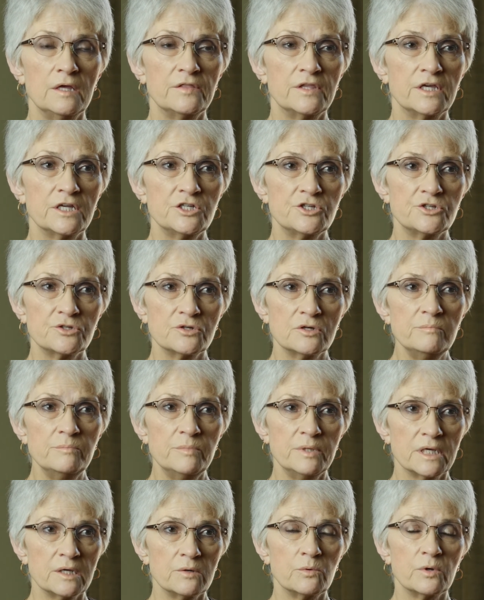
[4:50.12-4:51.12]
They should
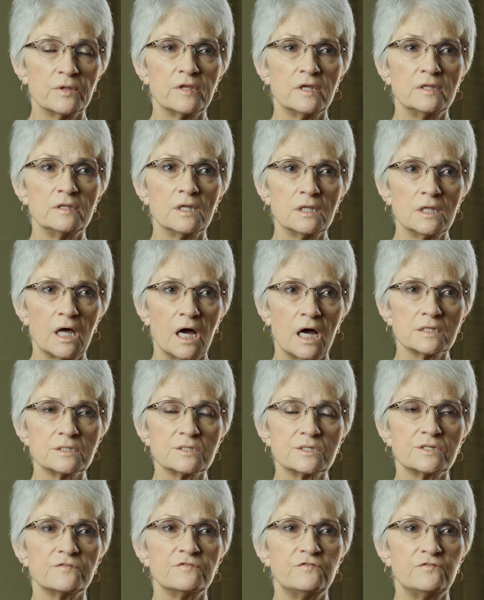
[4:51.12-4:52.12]
be within the
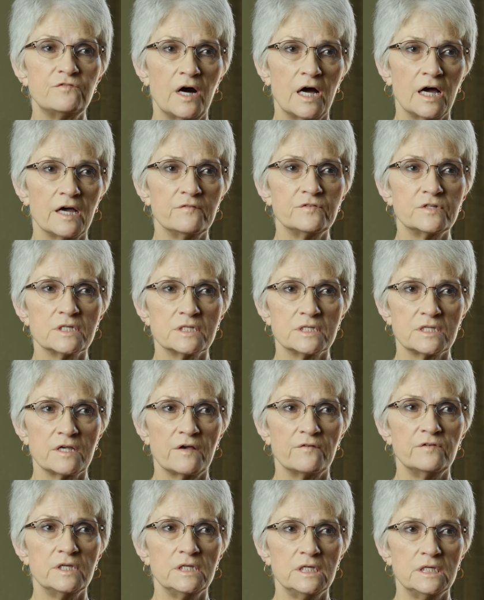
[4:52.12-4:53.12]
last 5 to
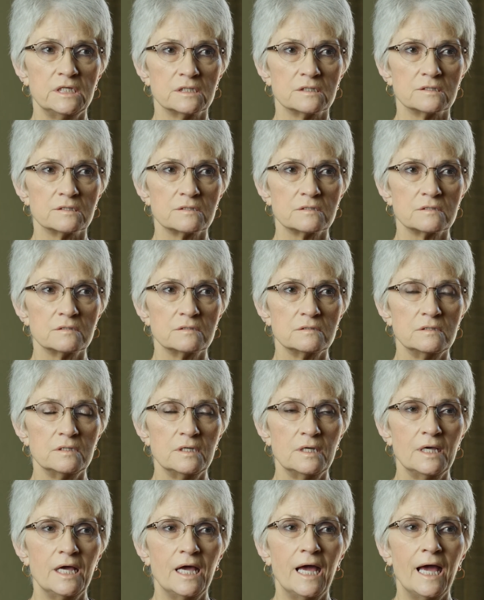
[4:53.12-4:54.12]
7 years.
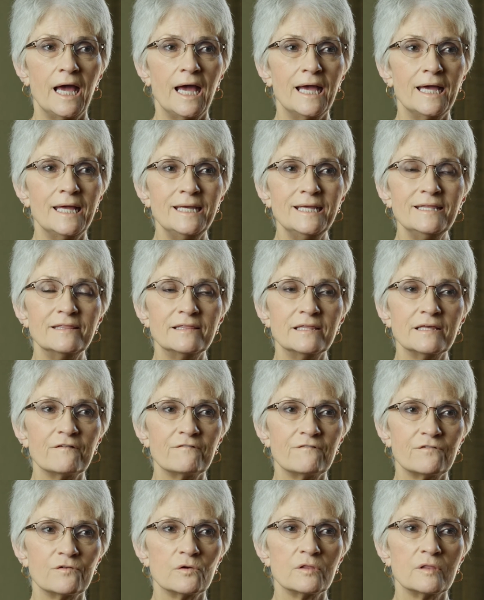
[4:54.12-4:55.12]
Anything
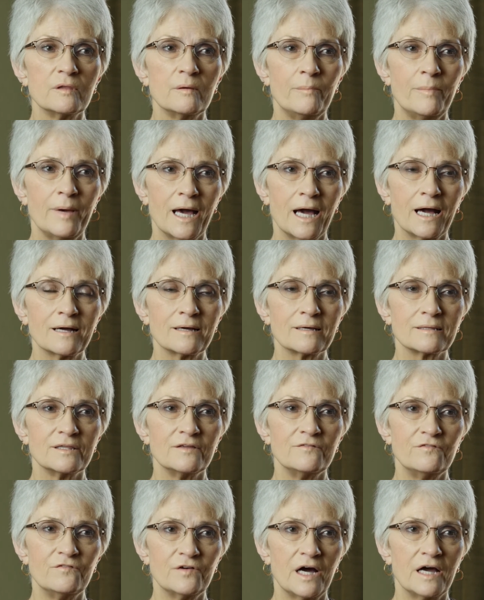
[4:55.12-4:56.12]
further back
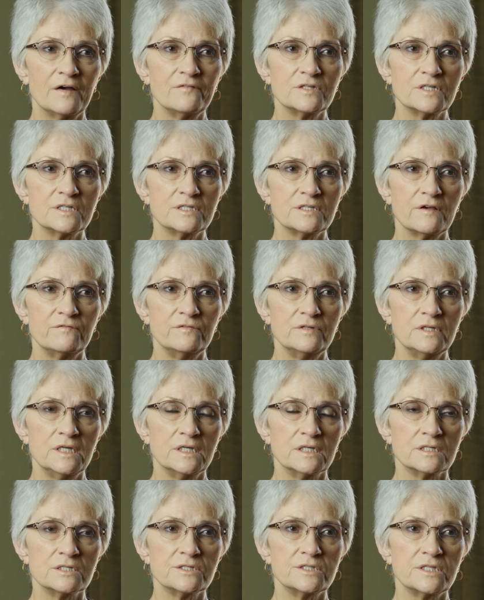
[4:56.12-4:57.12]
than 5 to 7
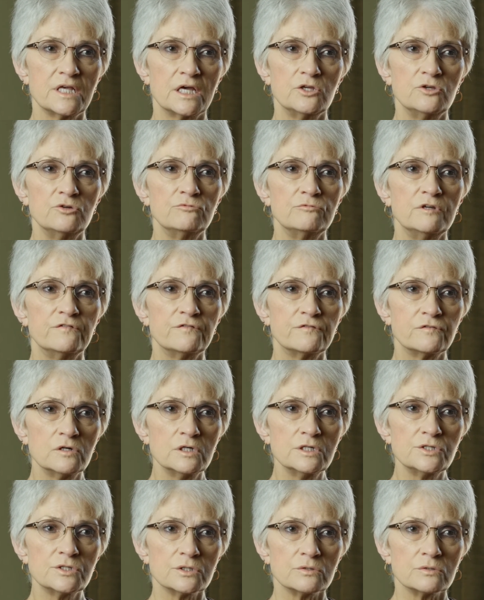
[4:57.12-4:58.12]
years that you
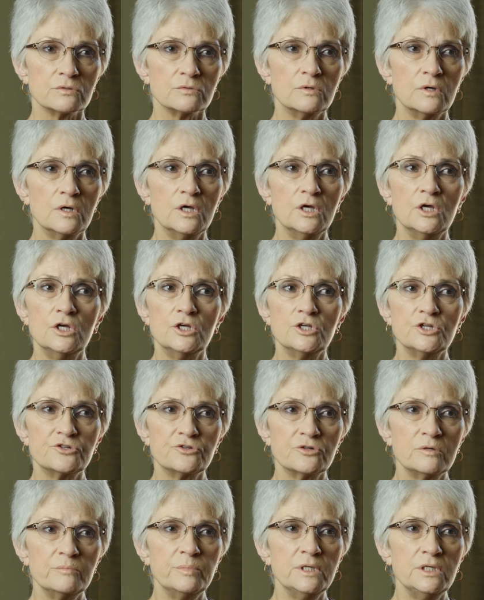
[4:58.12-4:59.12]
refer to
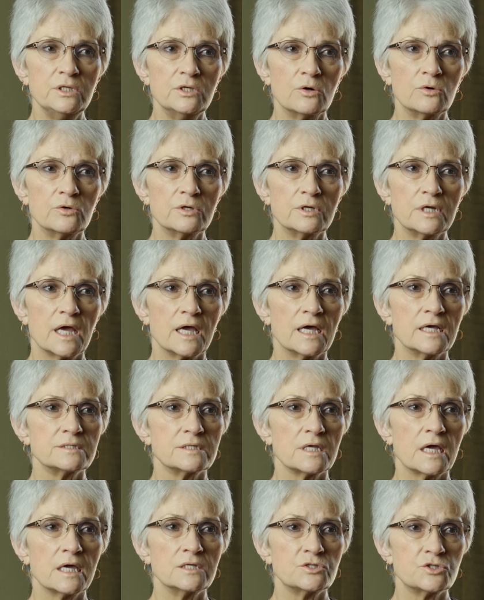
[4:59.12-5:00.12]
should be noted
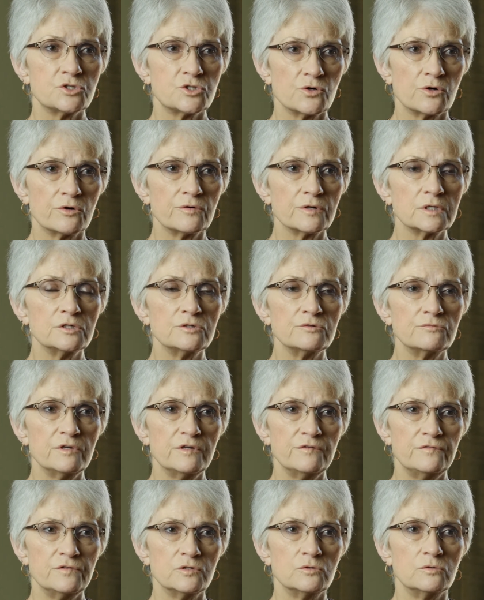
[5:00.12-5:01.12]
as a historical
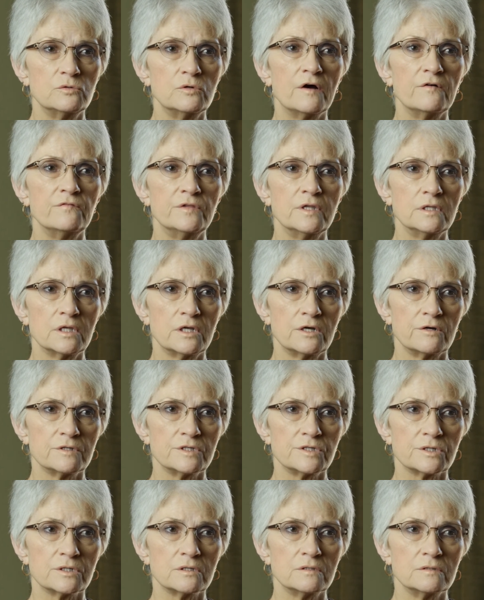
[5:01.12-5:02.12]
review of the
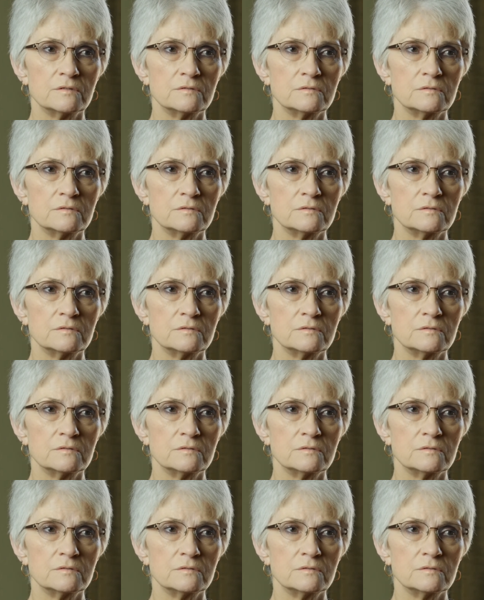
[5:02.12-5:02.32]
literature.